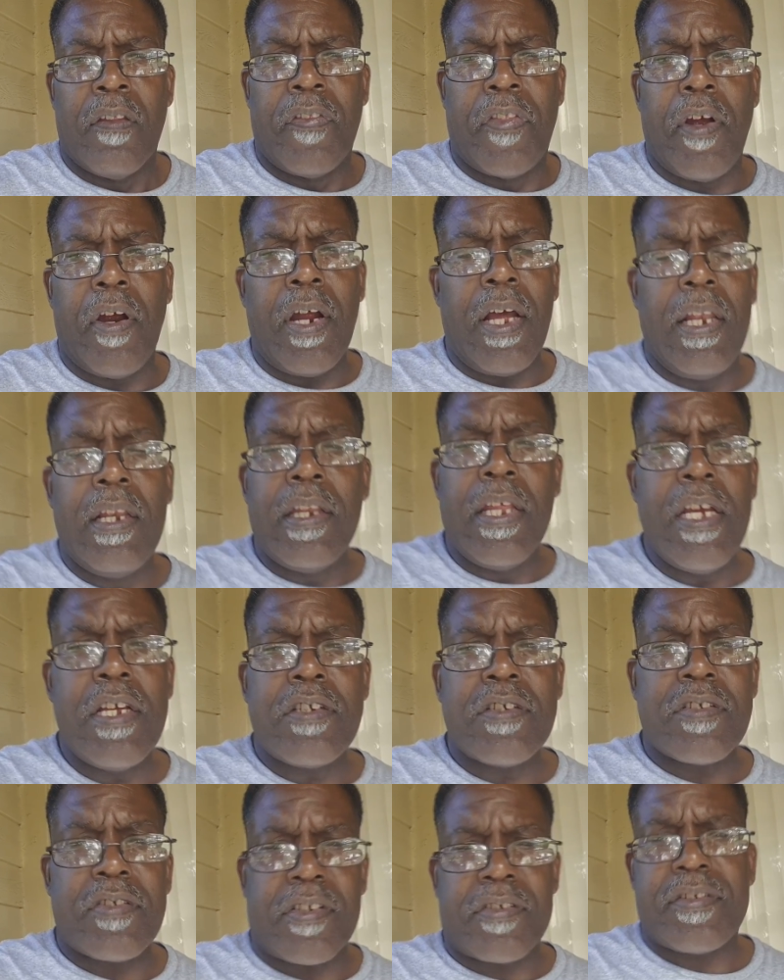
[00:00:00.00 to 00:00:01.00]
Their
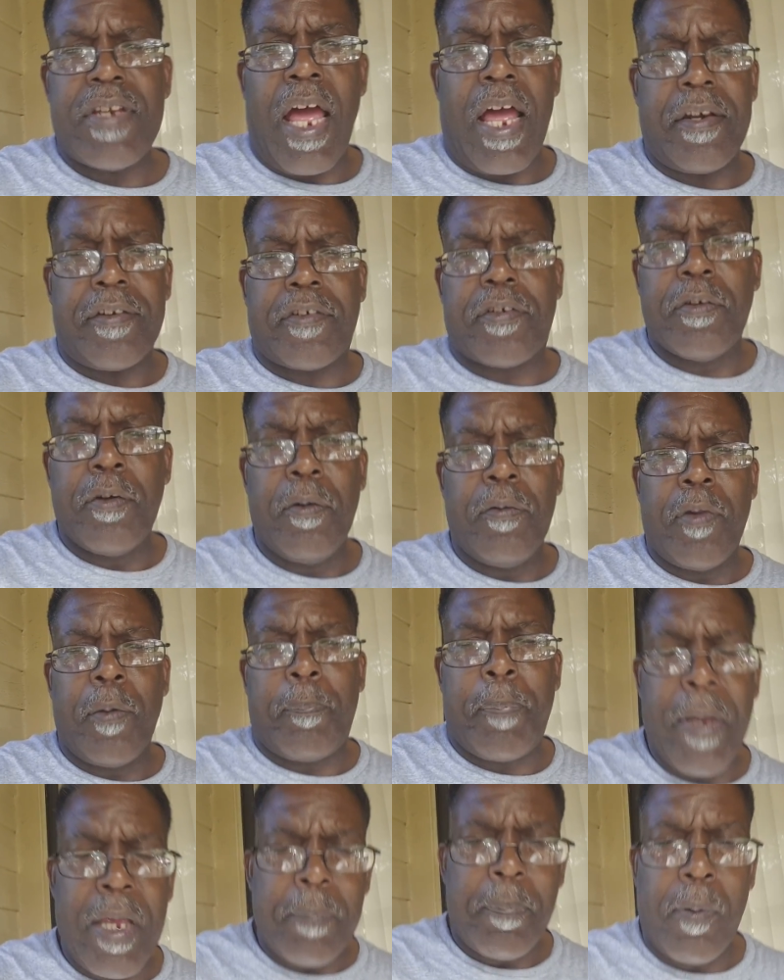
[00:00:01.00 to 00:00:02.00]
allegiance is not to
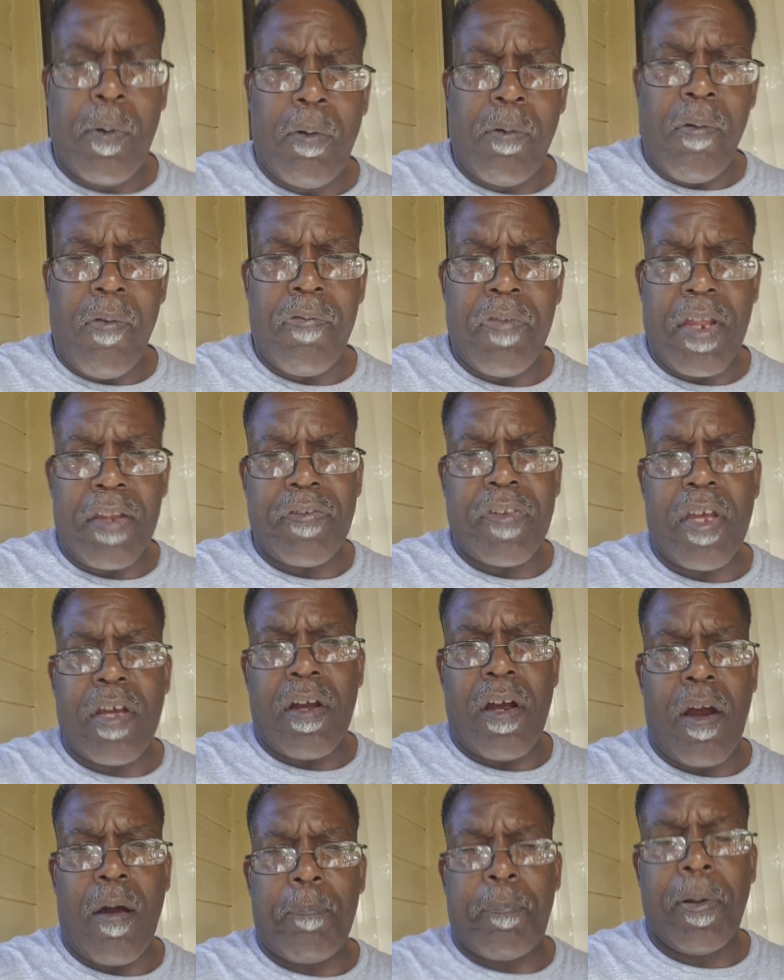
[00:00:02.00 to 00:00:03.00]
the people that
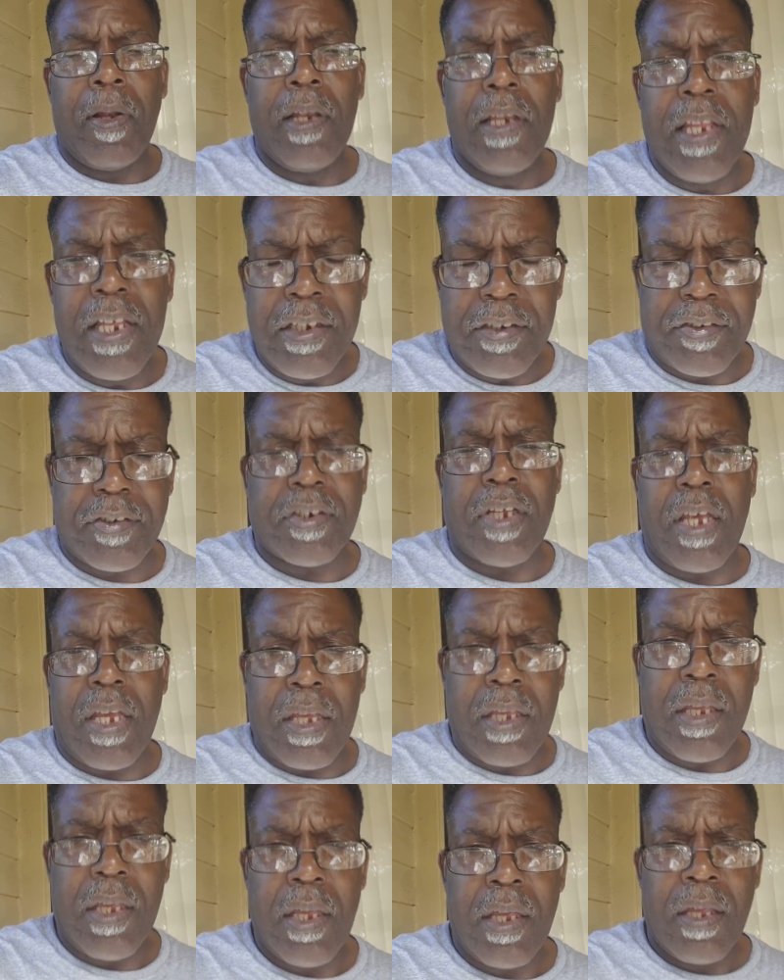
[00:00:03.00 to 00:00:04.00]
they are
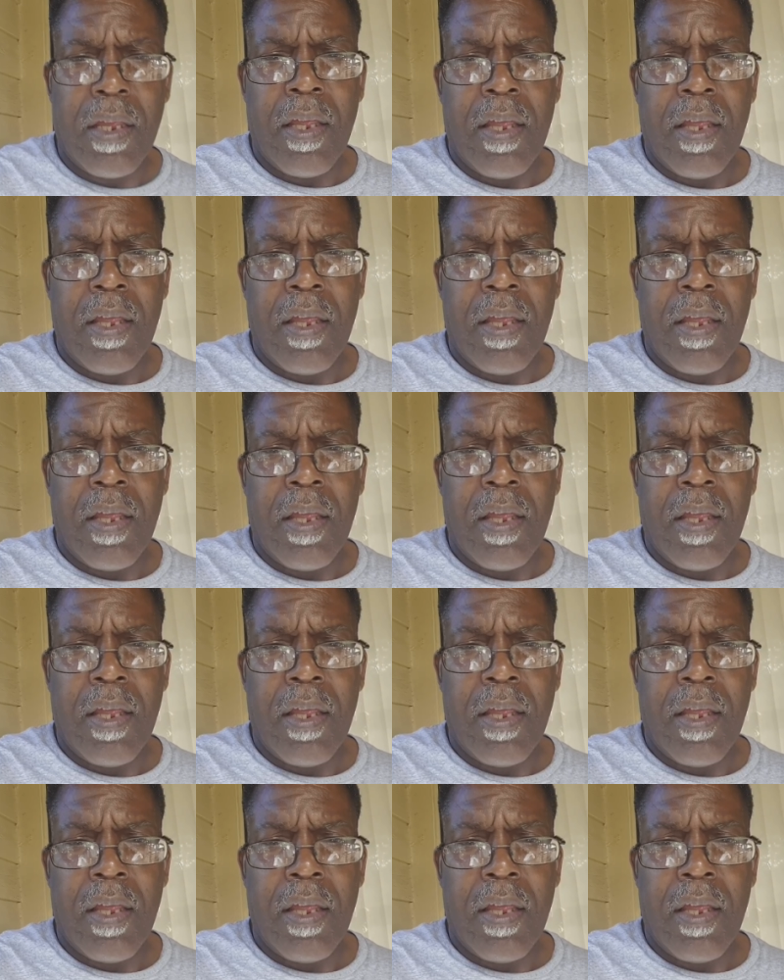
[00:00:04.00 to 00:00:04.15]
policing.